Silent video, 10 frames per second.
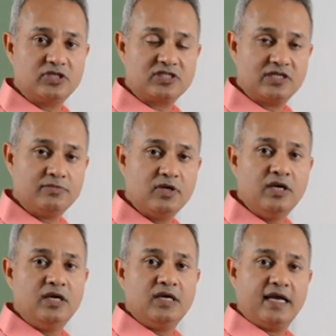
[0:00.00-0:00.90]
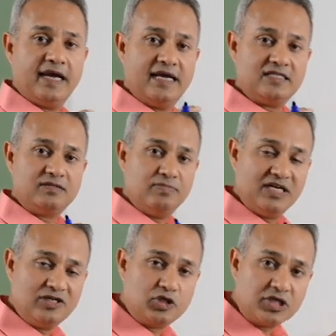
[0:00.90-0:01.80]
system has
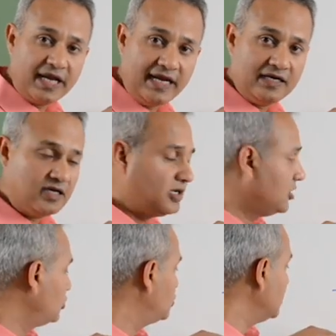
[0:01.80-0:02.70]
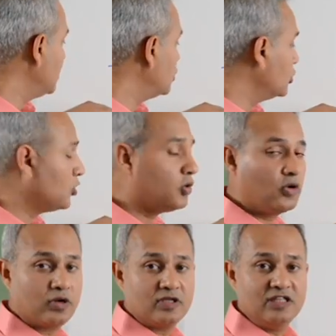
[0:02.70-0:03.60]
been trained to
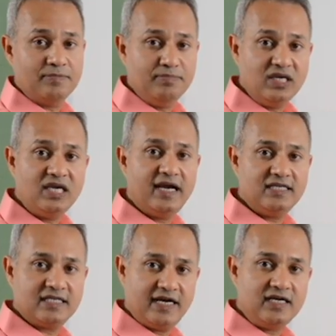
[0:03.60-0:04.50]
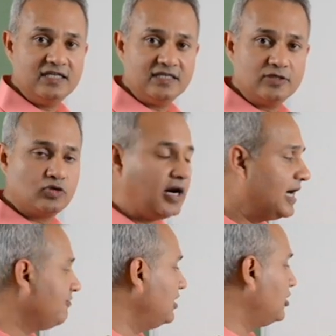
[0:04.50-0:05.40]
ignore the B as an antigen. So,
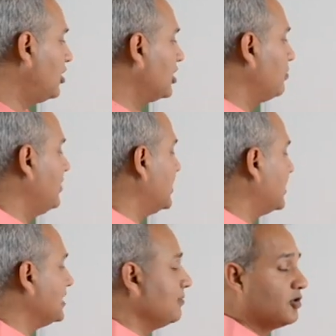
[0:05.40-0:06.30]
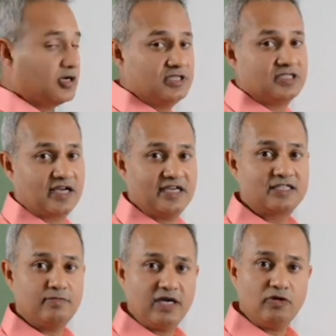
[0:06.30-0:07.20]
I will not make antibodies
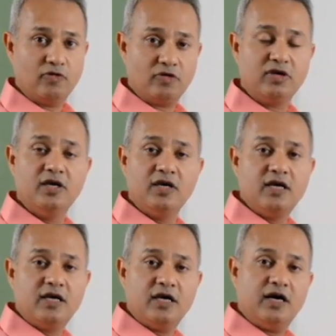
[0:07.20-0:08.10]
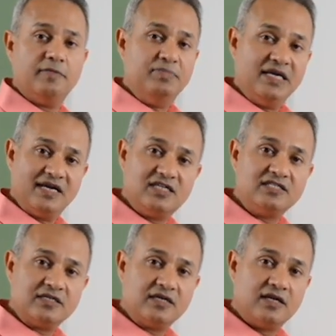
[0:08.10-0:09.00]
against my own uh, B
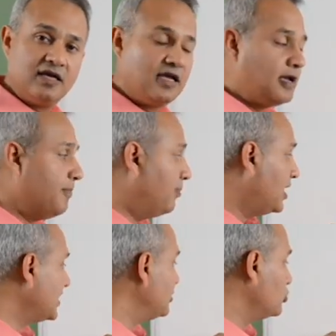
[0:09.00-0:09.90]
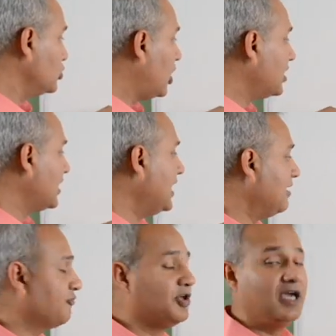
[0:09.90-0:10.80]
antigen, but I do not
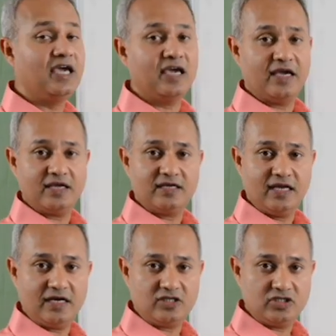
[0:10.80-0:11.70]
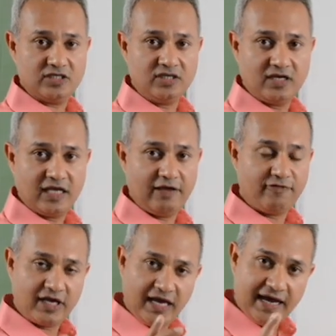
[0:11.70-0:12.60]
have A antigen. If
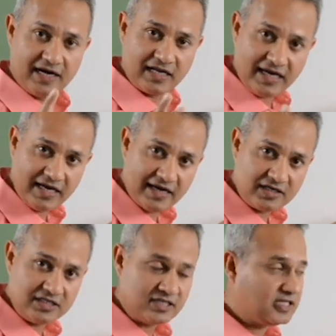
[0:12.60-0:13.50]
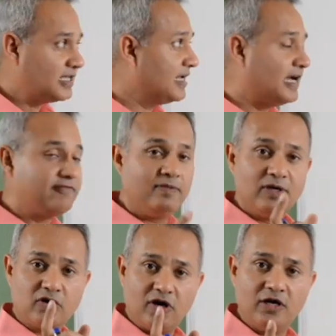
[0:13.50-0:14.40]
I had A antigen then I will
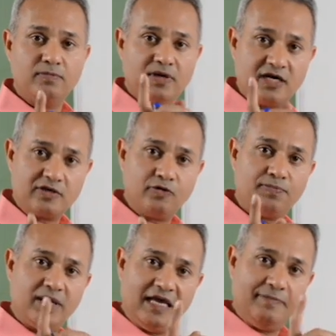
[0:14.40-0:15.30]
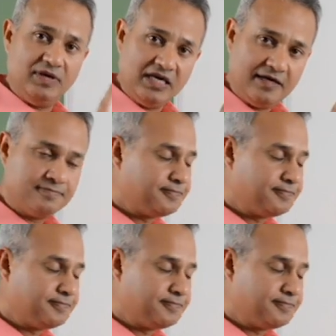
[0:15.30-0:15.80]
be called blood group AB.